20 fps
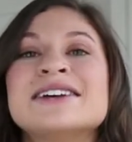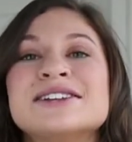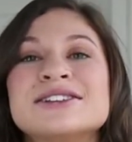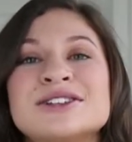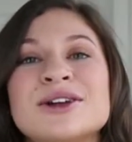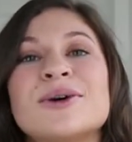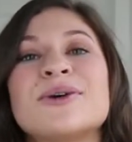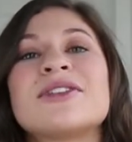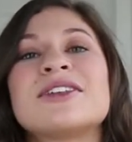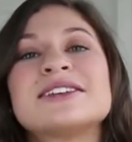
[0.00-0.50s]

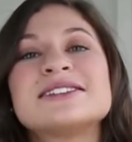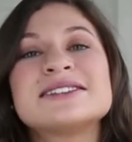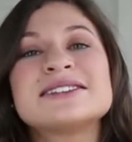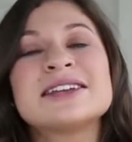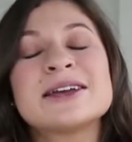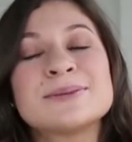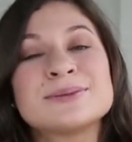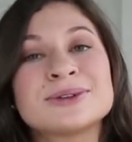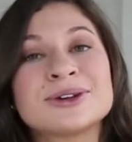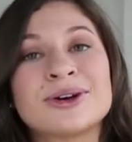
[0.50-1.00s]
So these
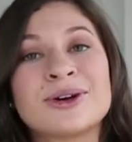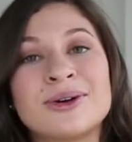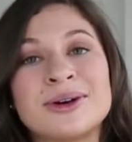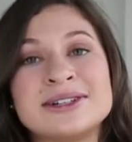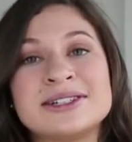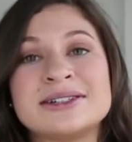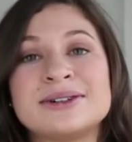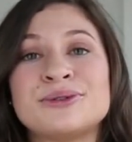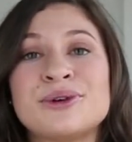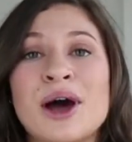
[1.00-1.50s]
tips are
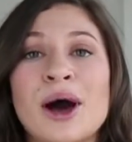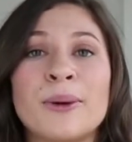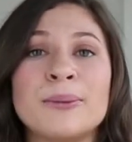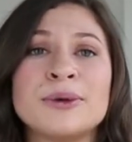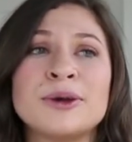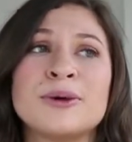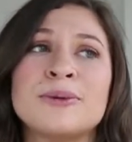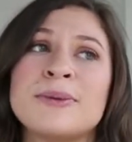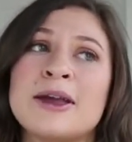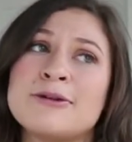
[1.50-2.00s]
going to
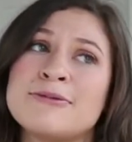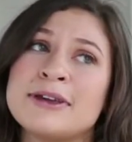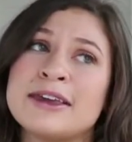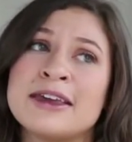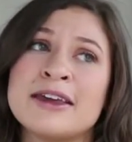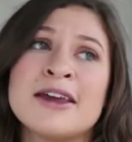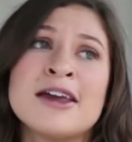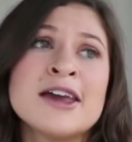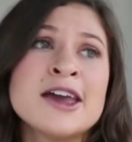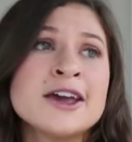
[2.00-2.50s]
help you
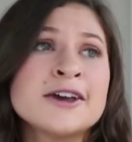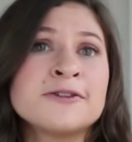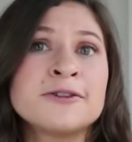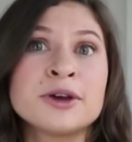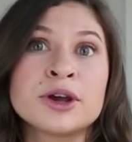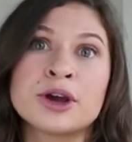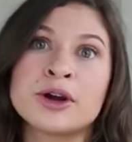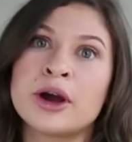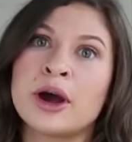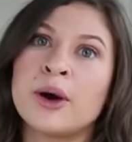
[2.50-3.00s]
maybe
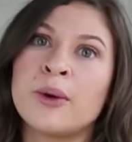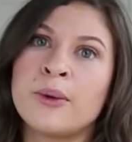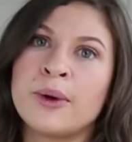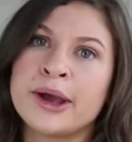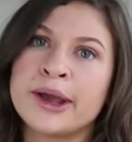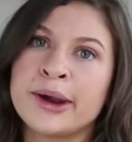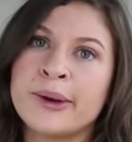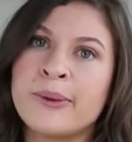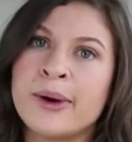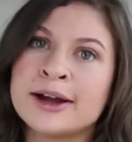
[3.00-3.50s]
figure out
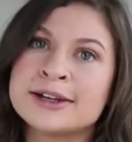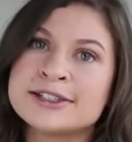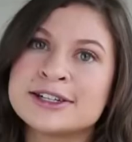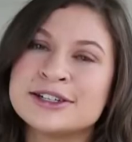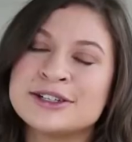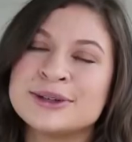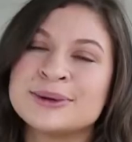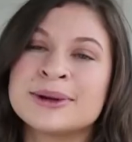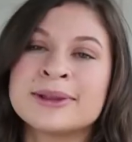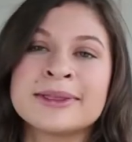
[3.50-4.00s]
what you want to
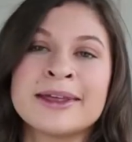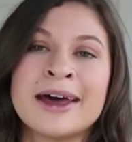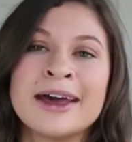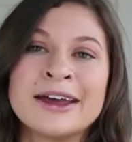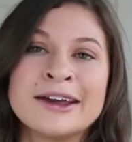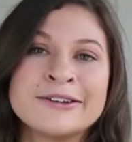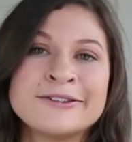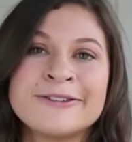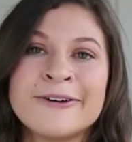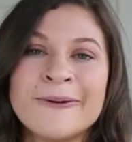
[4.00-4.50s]
do in
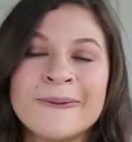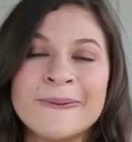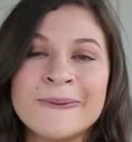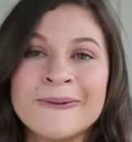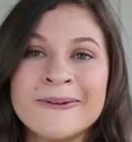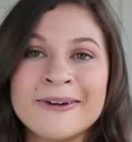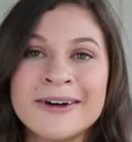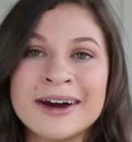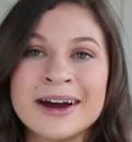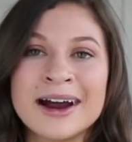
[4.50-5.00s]
life,
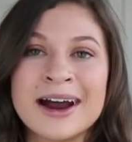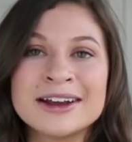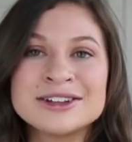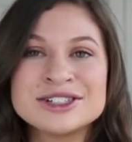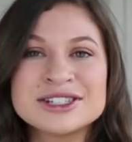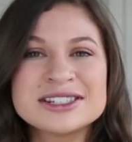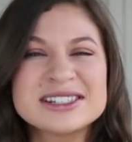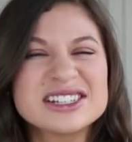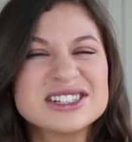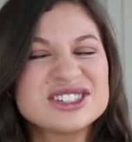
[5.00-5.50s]
or
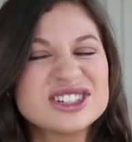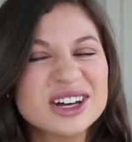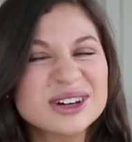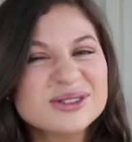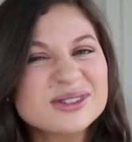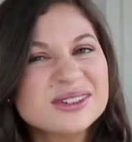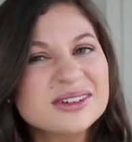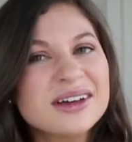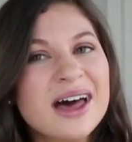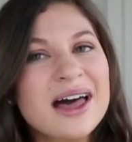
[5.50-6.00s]
just
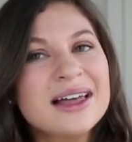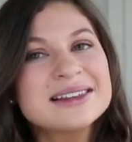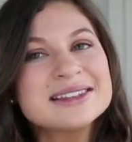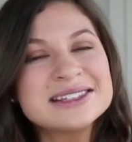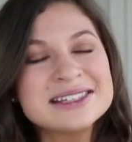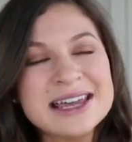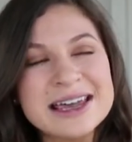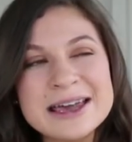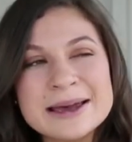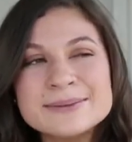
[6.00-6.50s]
general
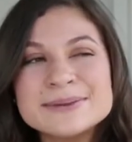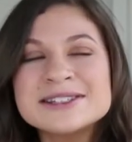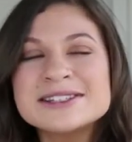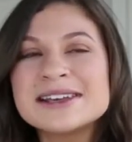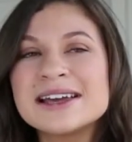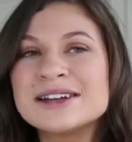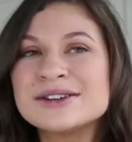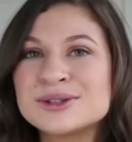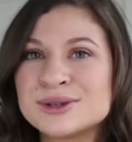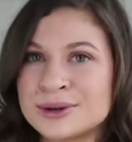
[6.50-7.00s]

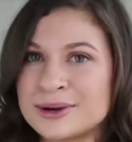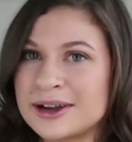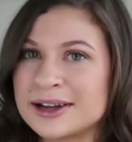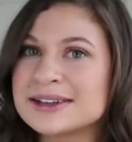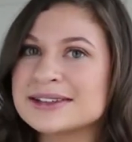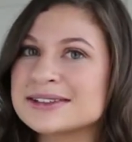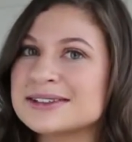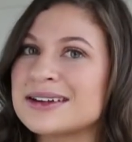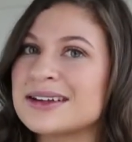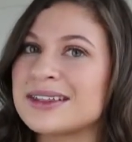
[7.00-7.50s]
tips and
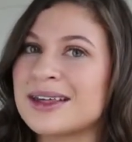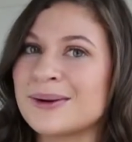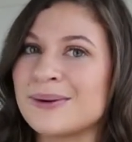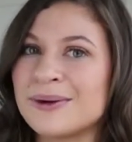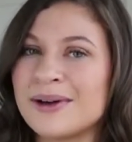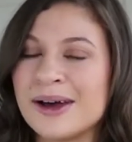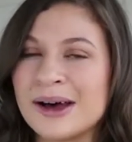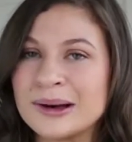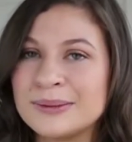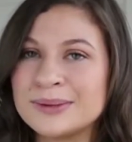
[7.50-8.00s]
tricks that
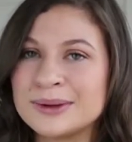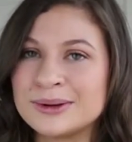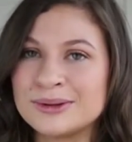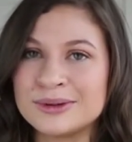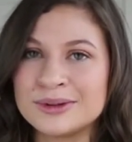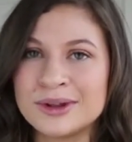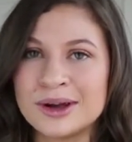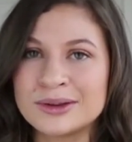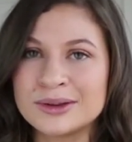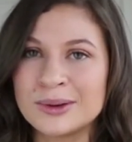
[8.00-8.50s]
will help you
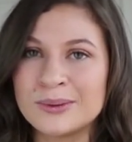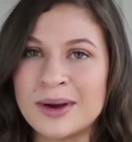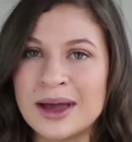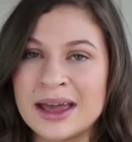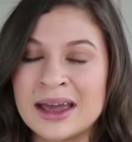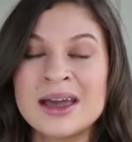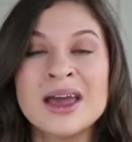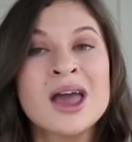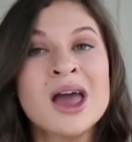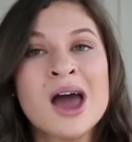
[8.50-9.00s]
along the
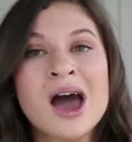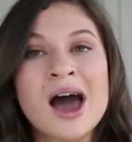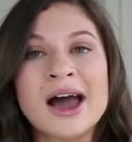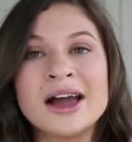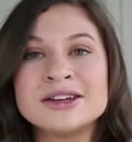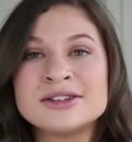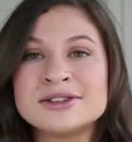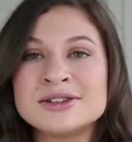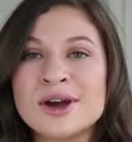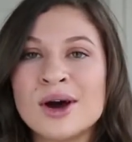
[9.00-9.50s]
way.
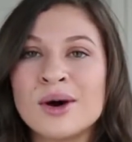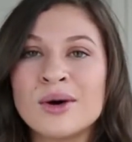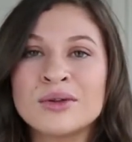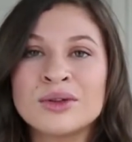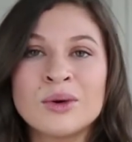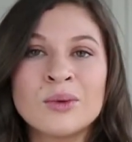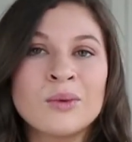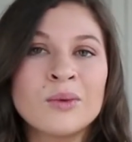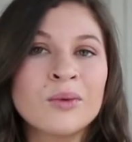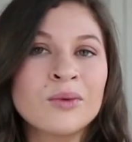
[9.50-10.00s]
I know
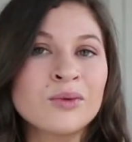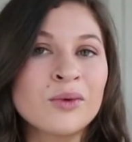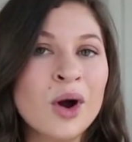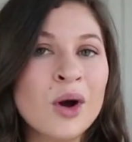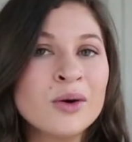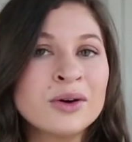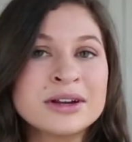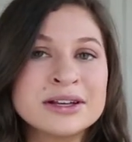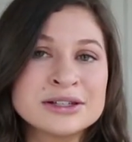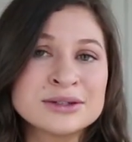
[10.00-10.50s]
the
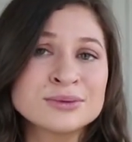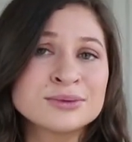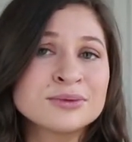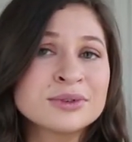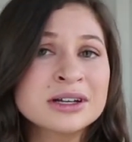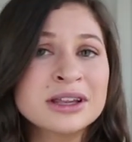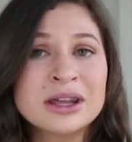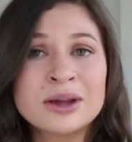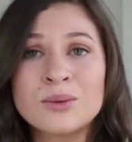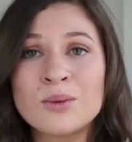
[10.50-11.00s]
road is
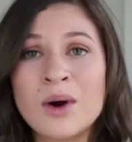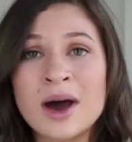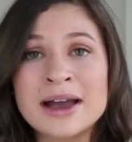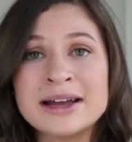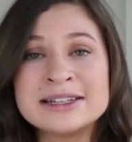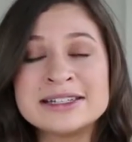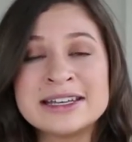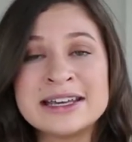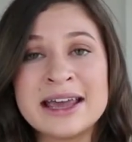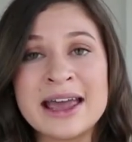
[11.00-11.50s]
really
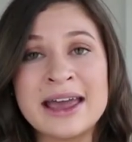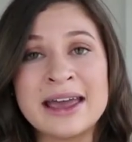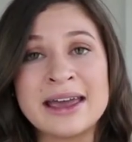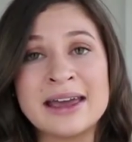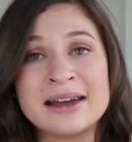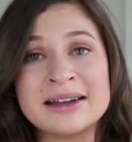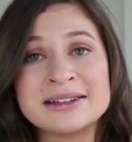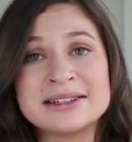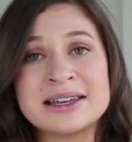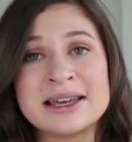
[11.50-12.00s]
windy
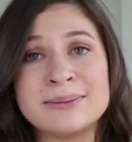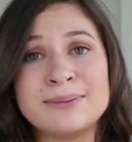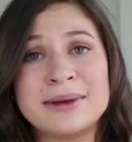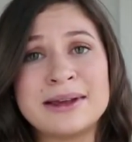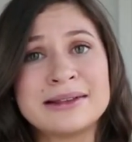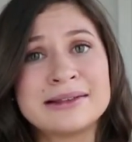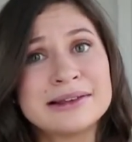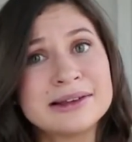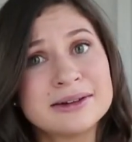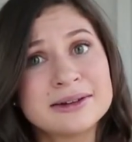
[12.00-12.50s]
and can
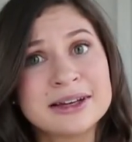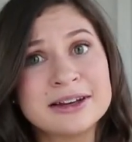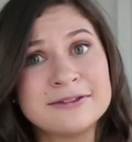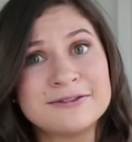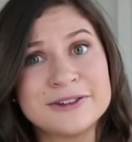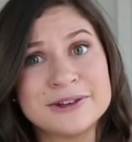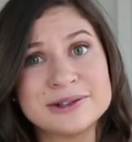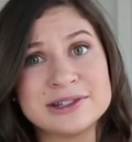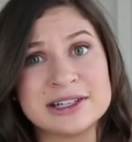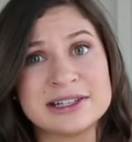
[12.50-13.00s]
be a little
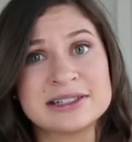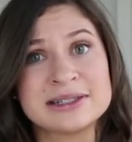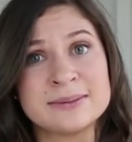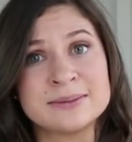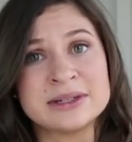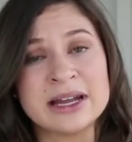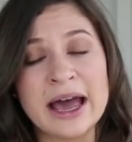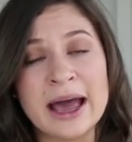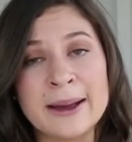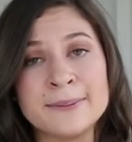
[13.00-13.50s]
confusing
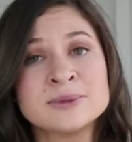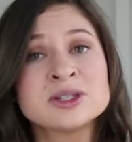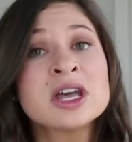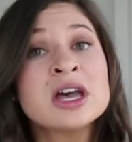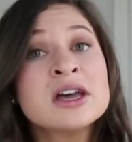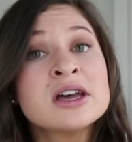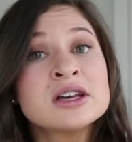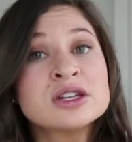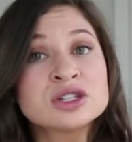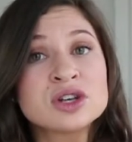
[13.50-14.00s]
sometimes,
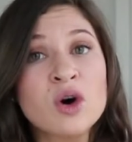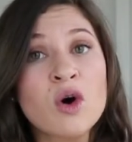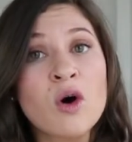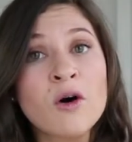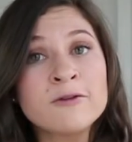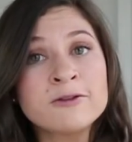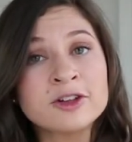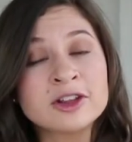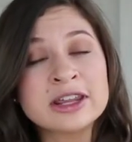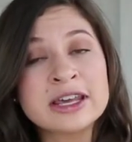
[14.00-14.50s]
so
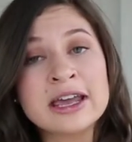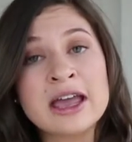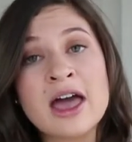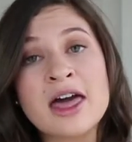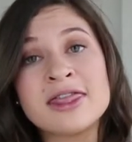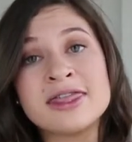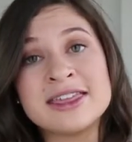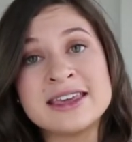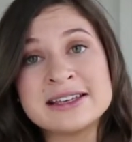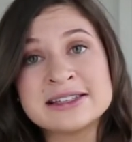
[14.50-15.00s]
hopefully
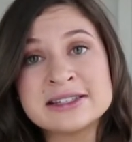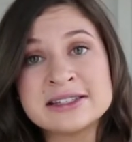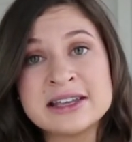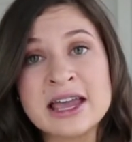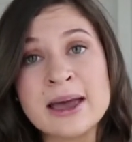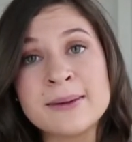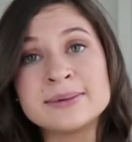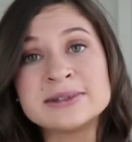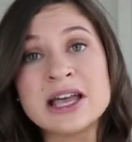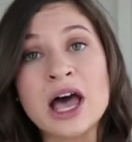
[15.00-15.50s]
these
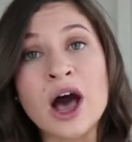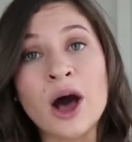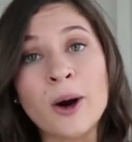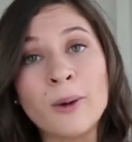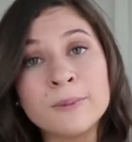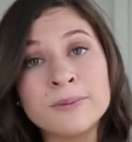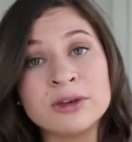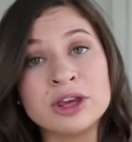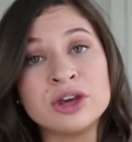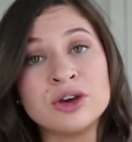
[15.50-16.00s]
tips
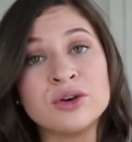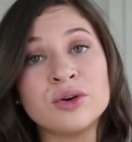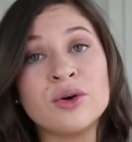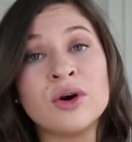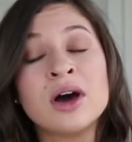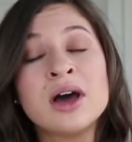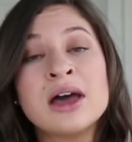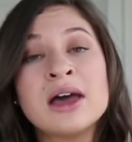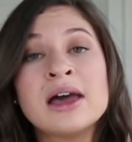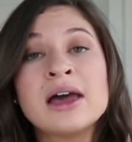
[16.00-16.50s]
help
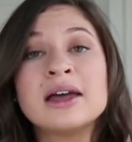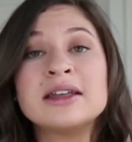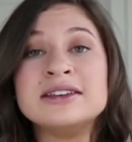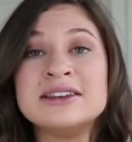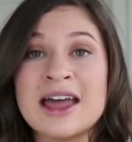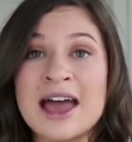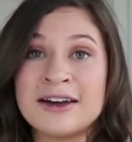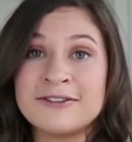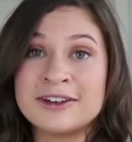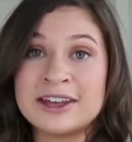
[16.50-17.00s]
you
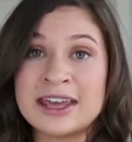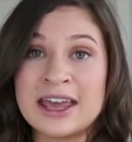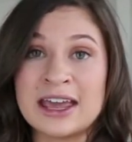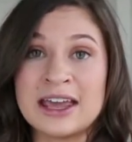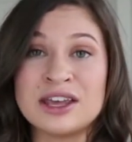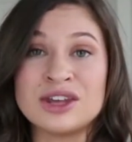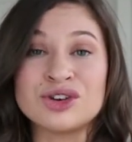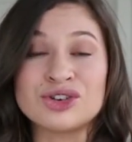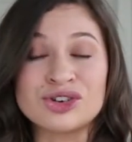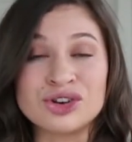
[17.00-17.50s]

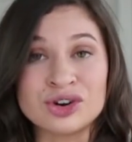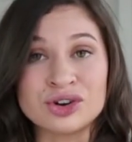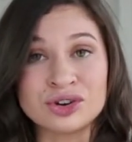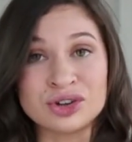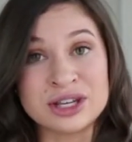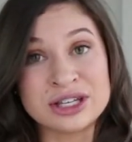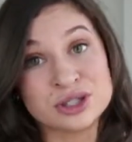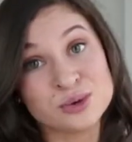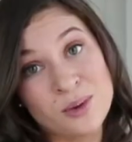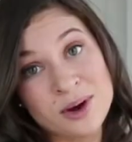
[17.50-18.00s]
navigate your
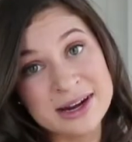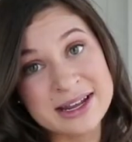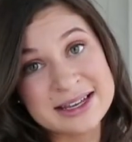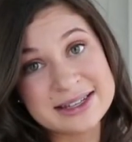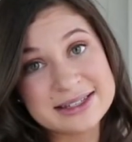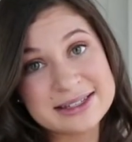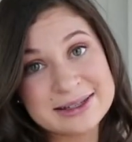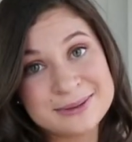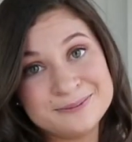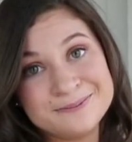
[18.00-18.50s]
early
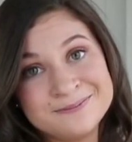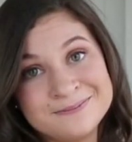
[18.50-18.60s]
20s.